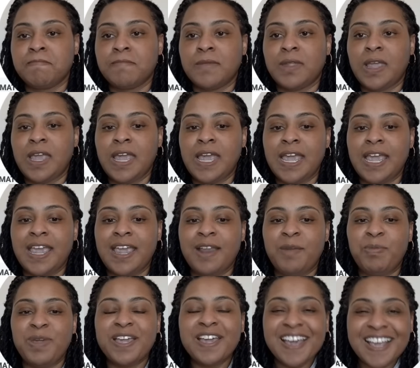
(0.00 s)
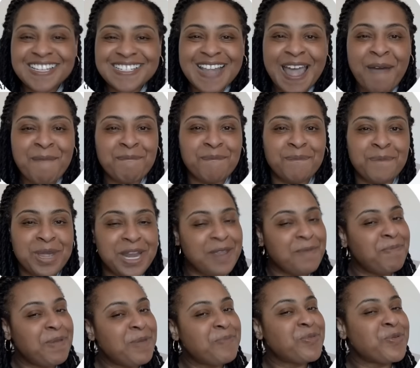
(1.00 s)
And because not many
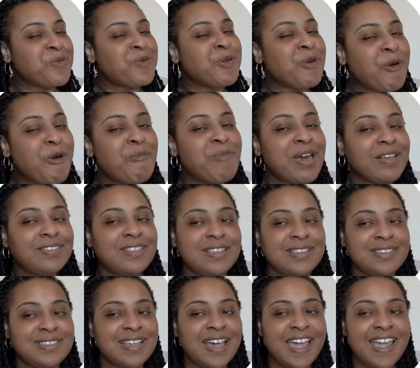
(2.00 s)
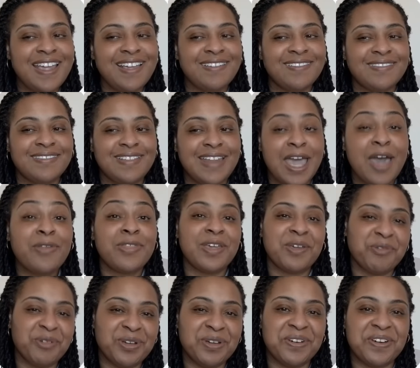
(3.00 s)
people know about this site, now
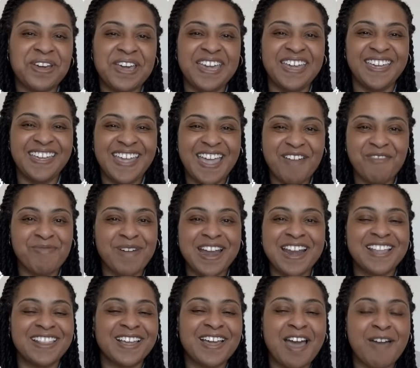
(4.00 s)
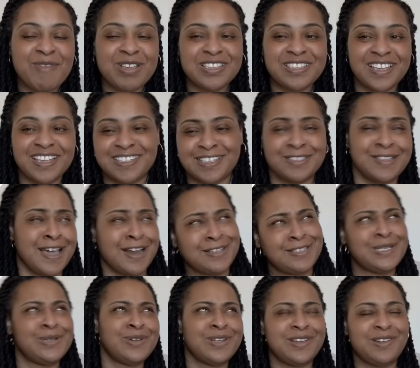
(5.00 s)
they will. Everybody in the comments says it's not a
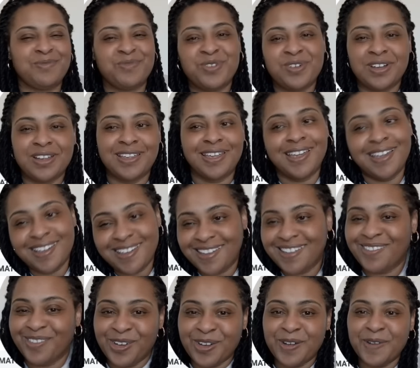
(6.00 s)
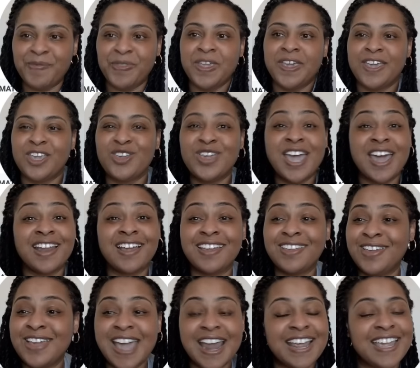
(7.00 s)
secret anymore. Yeah, well, you
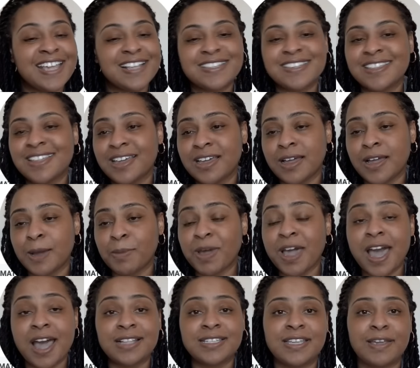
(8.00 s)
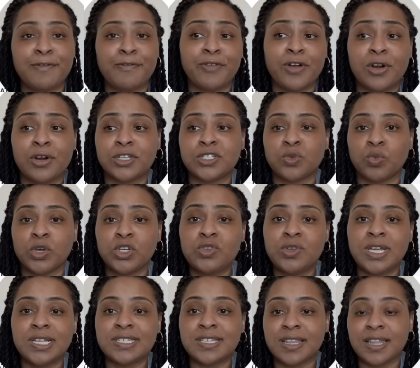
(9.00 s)
gotta get to the content first. So once you
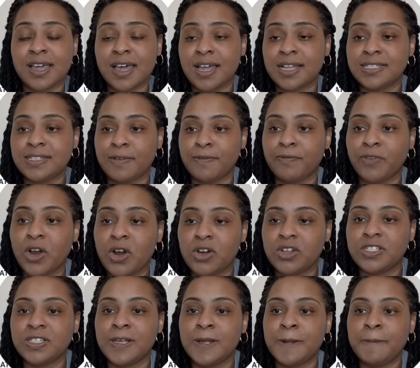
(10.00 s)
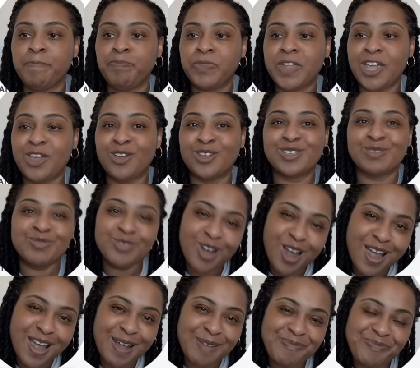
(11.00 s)
get to the content first and you're
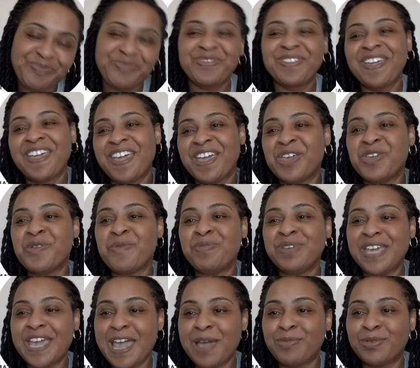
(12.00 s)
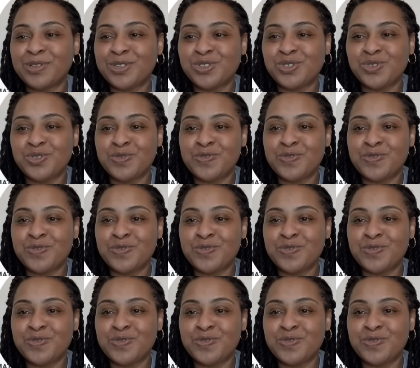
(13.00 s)
subscribed, you'll be able to